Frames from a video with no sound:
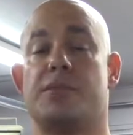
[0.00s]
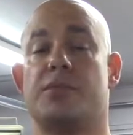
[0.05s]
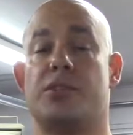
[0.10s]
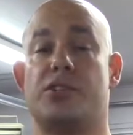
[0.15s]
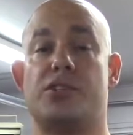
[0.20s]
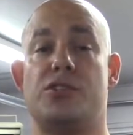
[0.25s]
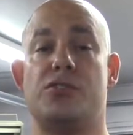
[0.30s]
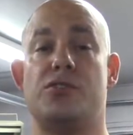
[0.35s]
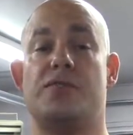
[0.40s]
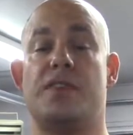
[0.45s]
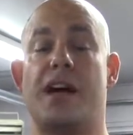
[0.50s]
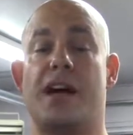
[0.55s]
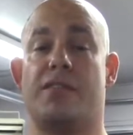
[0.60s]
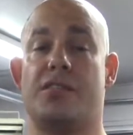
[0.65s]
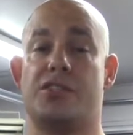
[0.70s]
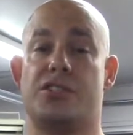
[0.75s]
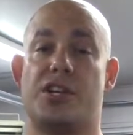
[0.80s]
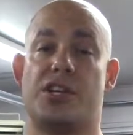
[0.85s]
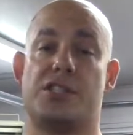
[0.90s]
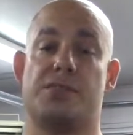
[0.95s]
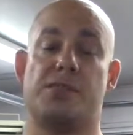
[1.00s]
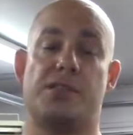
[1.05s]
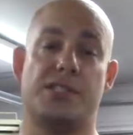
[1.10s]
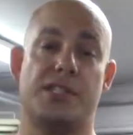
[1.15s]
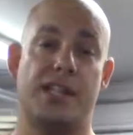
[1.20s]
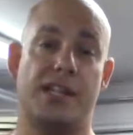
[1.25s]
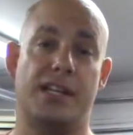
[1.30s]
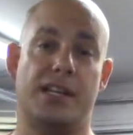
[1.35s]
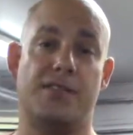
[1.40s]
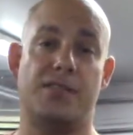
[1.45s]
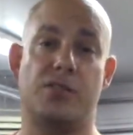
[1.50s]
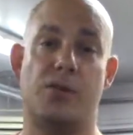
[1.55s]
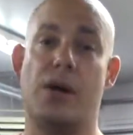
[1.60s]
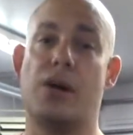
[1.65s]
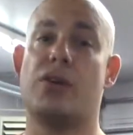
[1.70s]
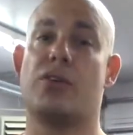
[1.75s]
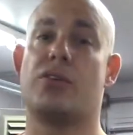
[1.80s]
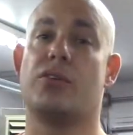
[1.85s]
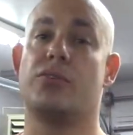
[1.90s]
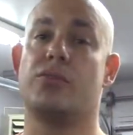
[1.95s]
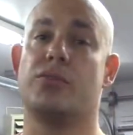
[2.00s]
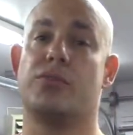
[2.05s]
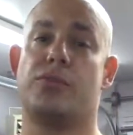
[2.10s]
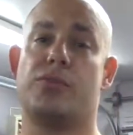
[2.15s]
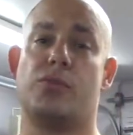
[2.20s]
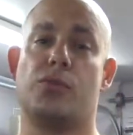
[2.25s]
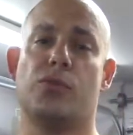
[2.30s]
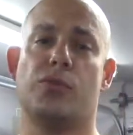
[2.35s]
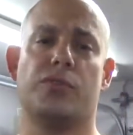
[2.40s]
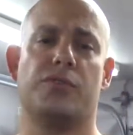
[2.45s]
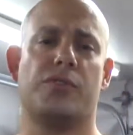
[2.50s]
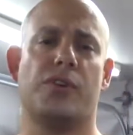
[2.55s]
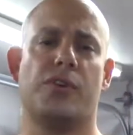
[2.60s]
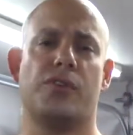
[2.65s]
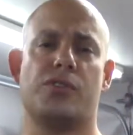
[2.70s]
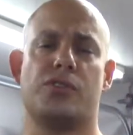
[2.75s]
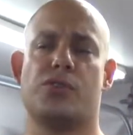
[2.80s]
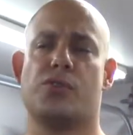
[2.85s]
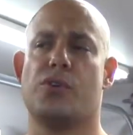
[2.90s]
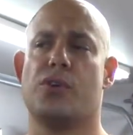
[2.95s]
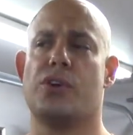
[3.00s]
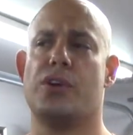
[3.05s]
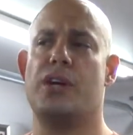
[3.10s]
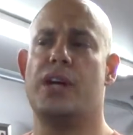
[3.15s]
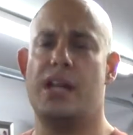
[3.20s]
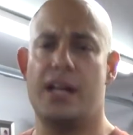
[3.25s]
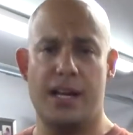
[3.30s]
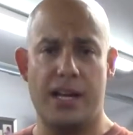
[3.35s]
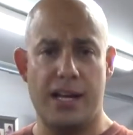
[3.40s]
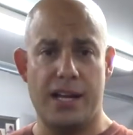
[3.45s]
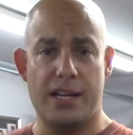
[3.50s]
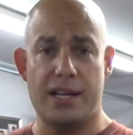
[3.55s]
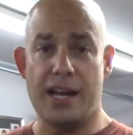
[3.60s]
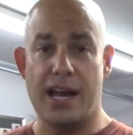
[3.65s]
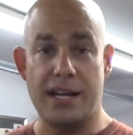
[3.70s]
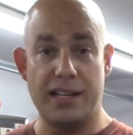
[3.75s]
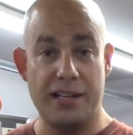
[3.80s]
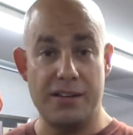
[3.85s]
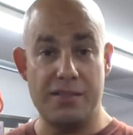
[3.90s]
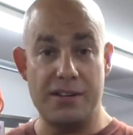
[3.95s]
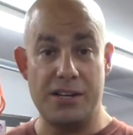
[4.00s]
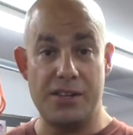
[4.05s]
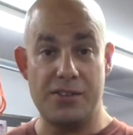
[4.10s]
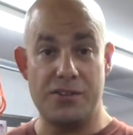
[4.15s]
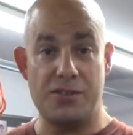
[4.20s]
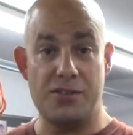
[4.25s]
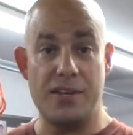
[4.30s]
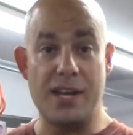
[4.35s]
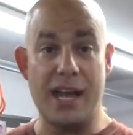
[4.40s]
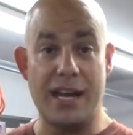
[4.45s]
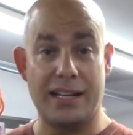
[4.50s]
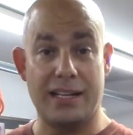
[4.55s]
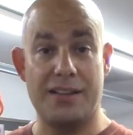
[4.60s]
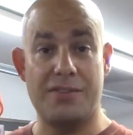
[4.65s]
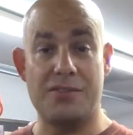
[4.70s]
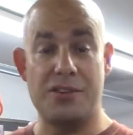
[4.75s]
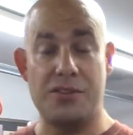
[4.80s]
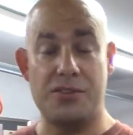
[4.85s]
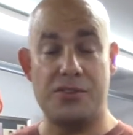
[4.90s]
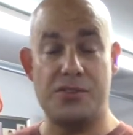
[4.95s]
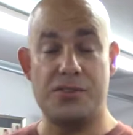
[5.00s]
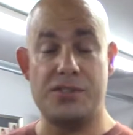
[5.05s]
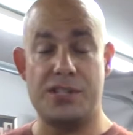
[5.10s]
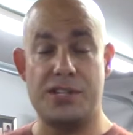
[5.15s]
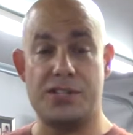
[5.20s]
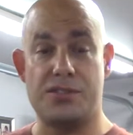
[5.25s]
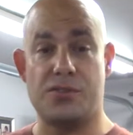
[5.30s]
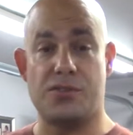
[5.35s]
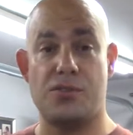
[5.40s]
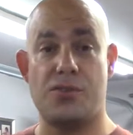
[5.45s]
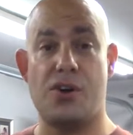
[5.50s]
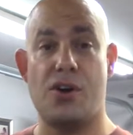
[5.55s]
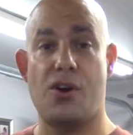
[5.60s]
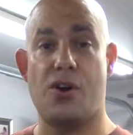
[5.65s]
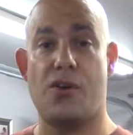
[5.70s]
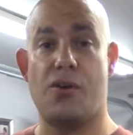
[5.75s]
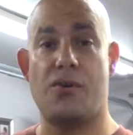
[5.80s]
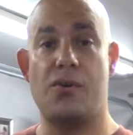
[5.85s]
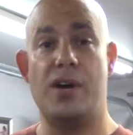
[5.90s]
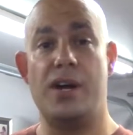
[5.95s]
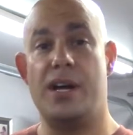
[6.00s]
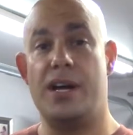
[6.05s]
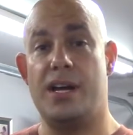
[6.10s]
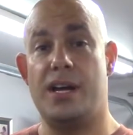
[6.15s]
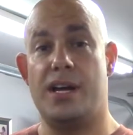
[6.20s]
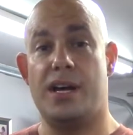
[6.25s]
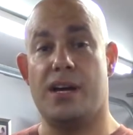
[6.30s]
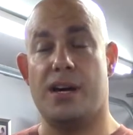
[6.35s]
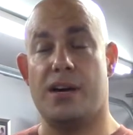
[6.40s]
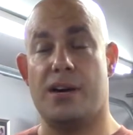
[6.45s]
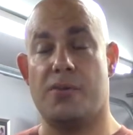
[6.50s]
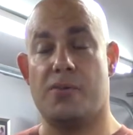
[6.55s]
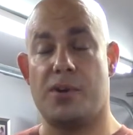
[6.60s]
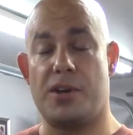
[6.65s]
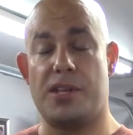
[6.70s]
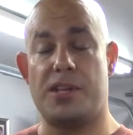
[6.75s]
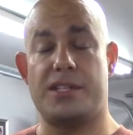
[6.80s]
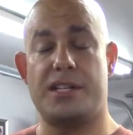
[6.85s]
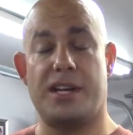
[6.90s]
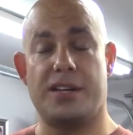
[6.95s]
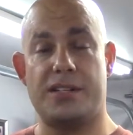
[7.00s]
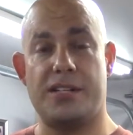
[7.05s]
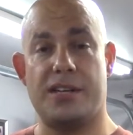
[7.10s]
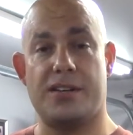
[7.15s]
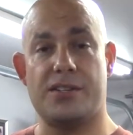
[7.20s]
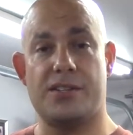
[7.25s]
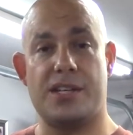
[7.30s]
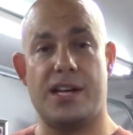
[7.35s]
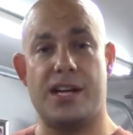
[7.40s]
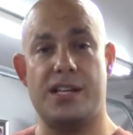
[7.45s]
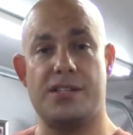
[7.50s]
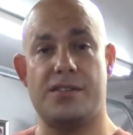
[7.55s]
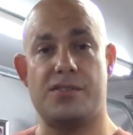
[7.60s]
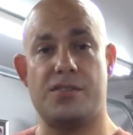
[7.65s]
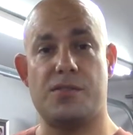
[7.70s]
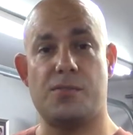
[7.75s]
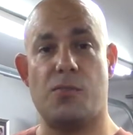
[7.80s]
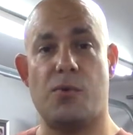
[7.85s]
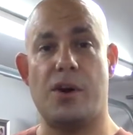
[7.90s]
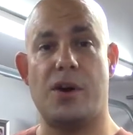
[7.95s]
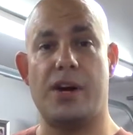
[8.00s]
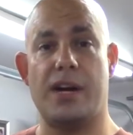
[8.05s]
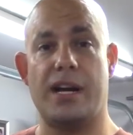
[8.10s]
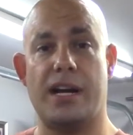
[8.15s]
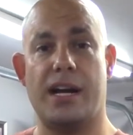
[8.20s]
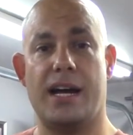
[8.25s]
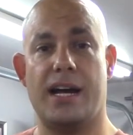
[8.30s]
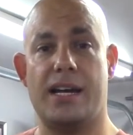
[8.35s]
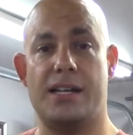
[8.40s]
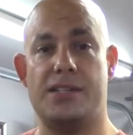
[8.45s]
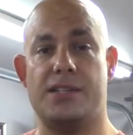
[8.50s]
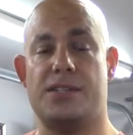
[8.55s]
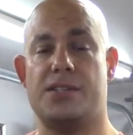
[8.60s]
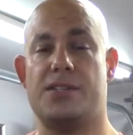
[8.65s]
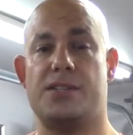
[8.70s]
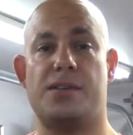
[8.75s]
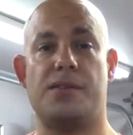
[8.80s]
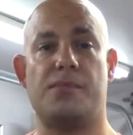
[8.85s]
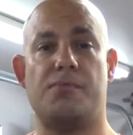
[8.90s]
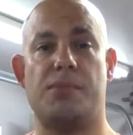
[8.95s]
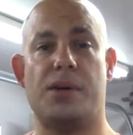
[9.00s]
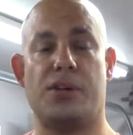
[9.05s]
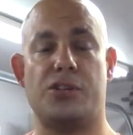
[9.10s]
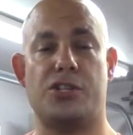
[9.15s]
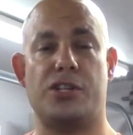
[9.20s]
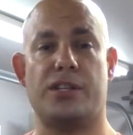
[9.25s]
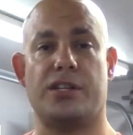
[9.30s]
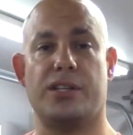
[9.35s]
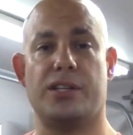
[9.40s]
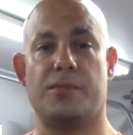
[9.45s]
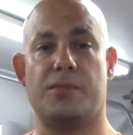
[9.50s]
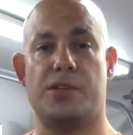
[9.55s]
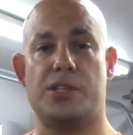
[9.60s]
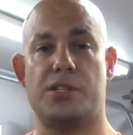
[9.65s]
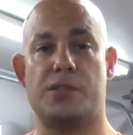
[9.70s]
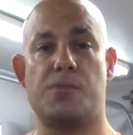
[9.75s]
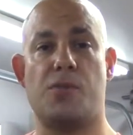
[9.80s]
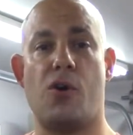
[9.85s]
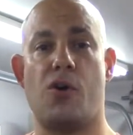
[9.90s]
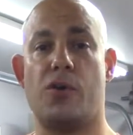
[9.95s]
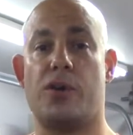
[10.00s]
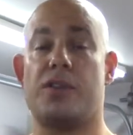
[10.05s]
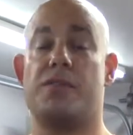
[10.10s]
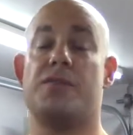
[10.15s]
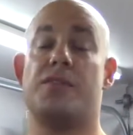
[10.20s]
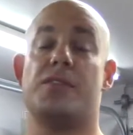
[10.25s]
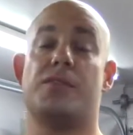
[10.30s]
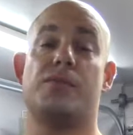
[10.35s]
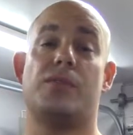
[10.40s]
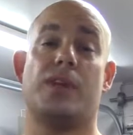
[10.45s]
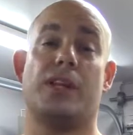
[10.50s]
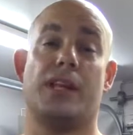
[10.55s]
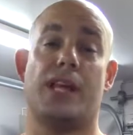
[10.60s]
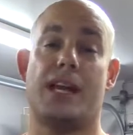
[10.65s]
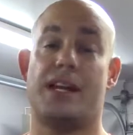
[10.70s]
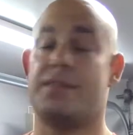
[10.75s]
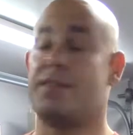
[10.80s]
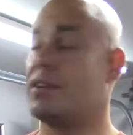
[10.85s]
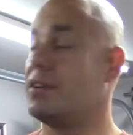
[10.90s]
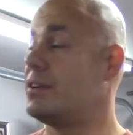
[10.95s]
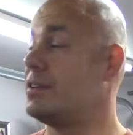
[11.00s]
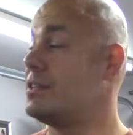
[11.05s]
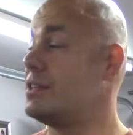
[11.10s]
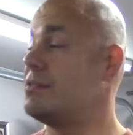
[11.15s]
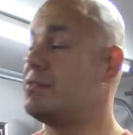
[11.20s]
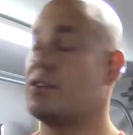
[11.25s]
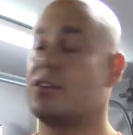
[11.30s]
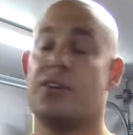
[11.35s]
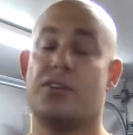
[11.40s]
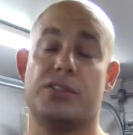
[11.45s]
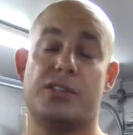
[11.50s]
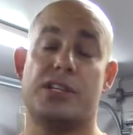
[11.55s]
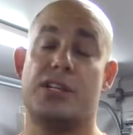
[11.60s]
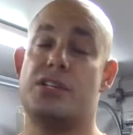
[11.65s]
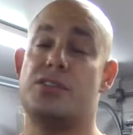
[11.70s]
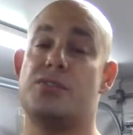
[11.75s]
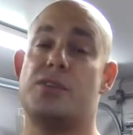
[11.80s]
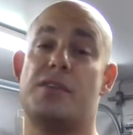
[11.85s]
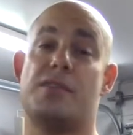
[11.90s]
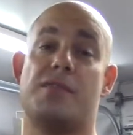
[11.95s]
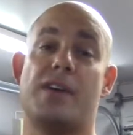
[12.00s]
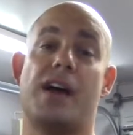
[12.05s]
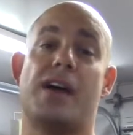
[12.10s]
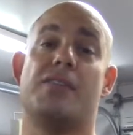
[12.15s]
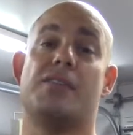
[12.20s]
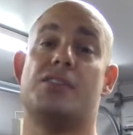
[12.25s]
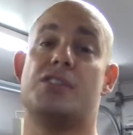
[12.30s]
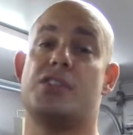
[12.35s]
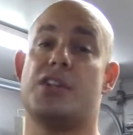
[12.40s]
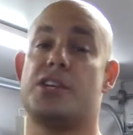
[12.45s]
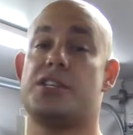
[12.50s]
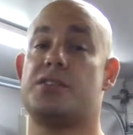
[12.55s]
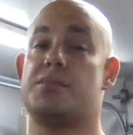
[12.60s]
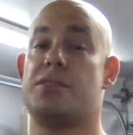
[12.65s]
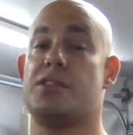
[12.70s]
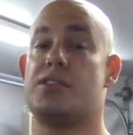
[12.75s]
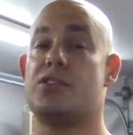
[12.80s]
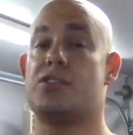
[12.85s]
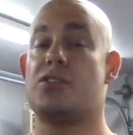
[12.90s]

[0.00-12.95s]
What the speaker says: to do valve adjustments. Any of you air-cooled folks or 911 enthusiasts will know one of the telltale signs of some wearing guides is belching a little bit of smoke and a lot of difficulty in doing valve adjustments.